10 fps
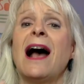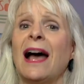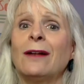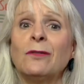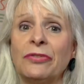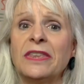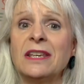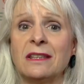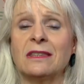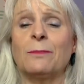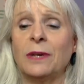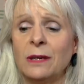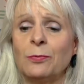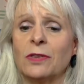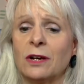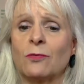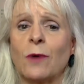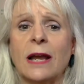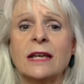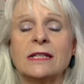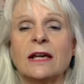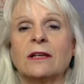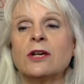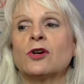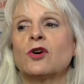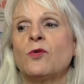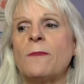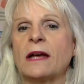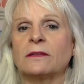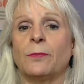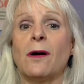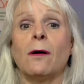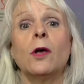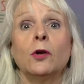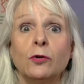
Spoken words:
I don't think the people that are writing down here are going back to Paul,